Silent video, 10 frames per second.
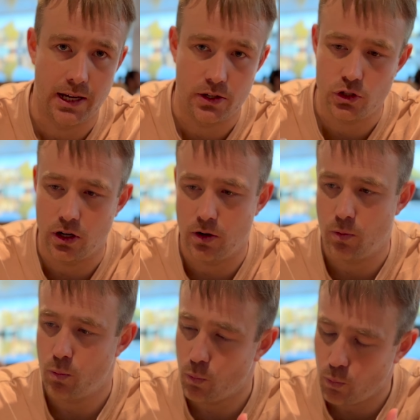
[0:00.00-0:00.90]
lounge.
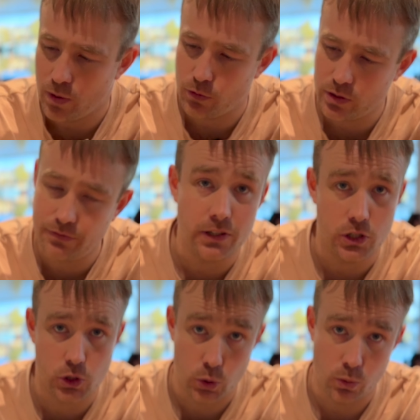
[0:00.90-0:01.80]
We've already
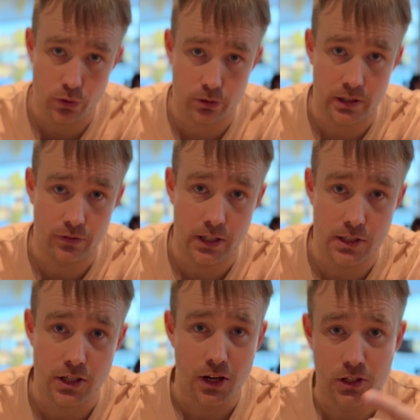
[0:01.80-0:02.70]
finished 2 or 3 of
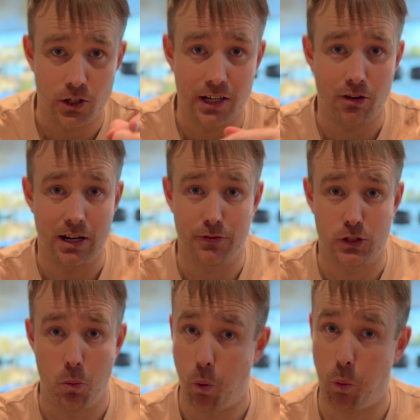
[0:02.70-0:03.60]
these, so get ready for
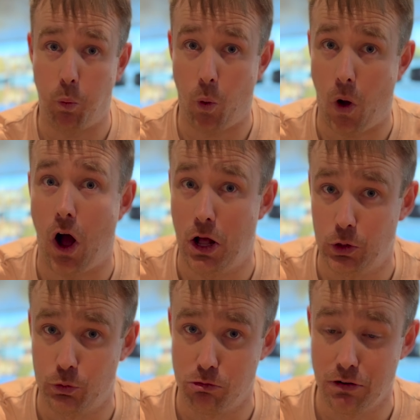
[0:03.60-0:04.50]
some
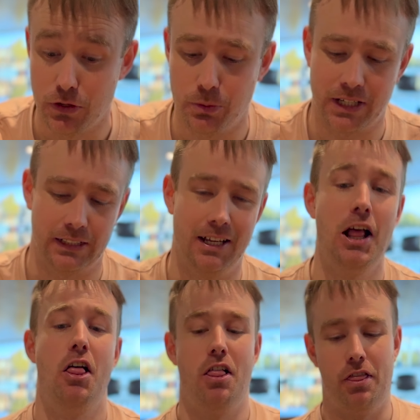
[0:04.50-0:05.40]
wild reviewing.
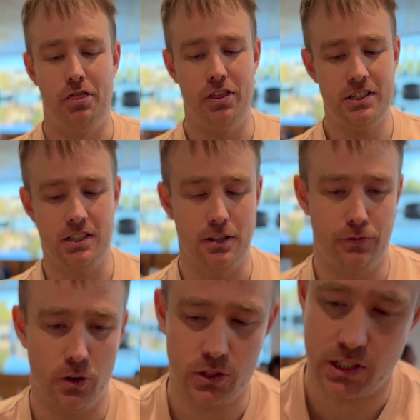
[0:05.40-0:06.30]
This is the
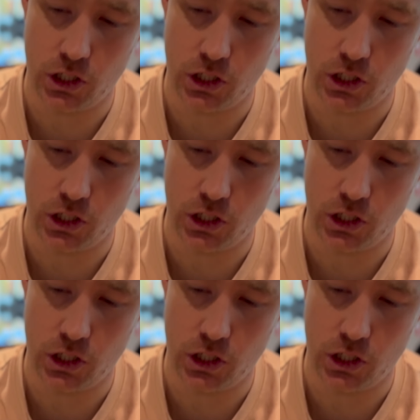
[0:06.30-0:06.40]
first